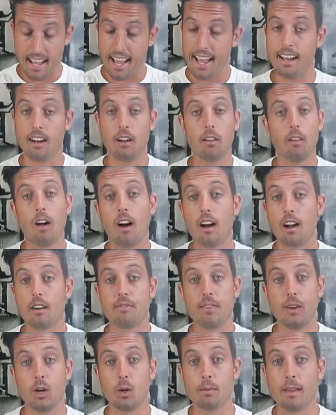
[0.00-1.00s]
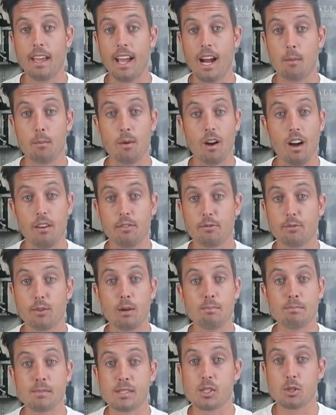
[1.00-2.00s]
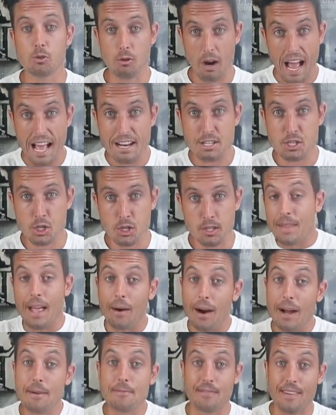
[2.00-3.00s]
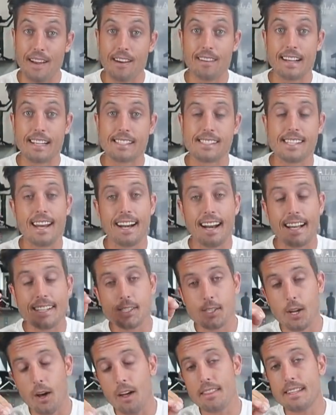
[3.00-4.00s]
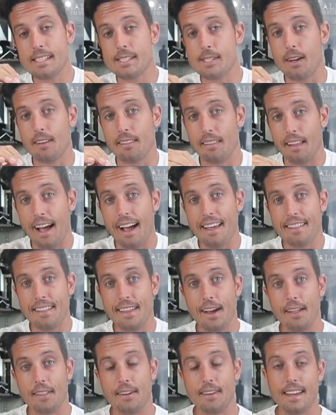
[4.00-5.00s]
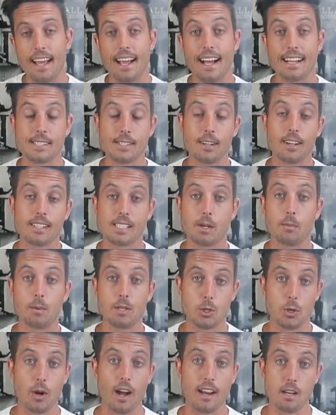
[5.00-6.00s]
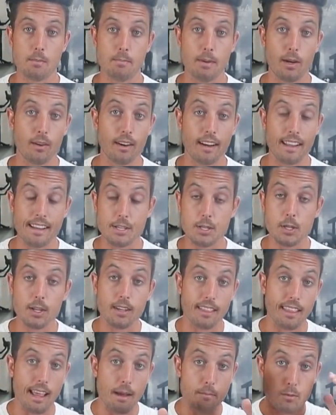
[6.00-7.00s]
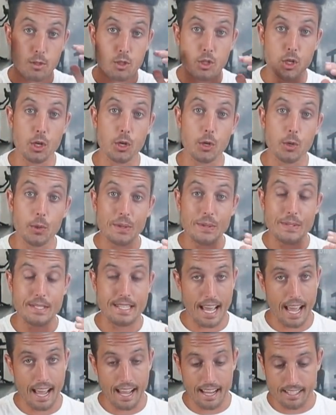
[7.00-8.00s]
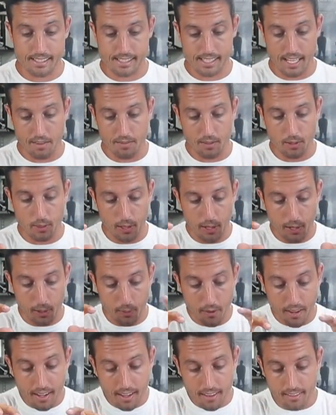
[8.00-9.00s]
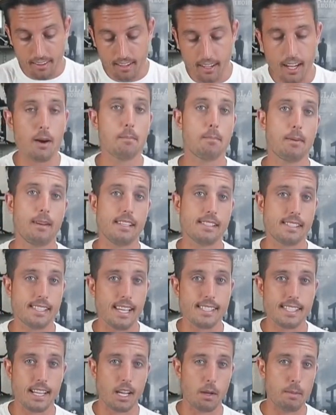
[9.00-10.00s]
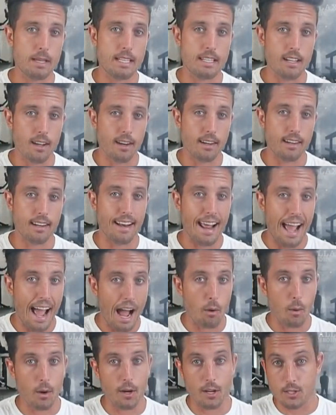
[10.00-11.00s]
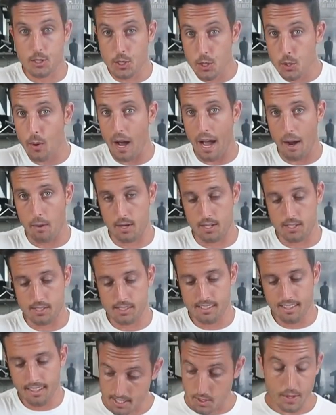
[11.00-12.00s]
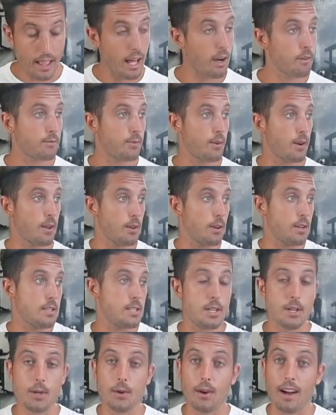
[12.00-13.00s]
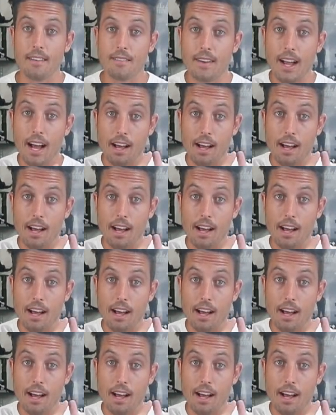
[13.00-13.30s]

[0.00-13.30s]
analog film camera from scratch. Now, I'm very excited. I saw this online the other day. I saw someone trying to build it. It took them 2 days, even though the company says it can be done in 1 hour to 2 hours. So without further ado, I've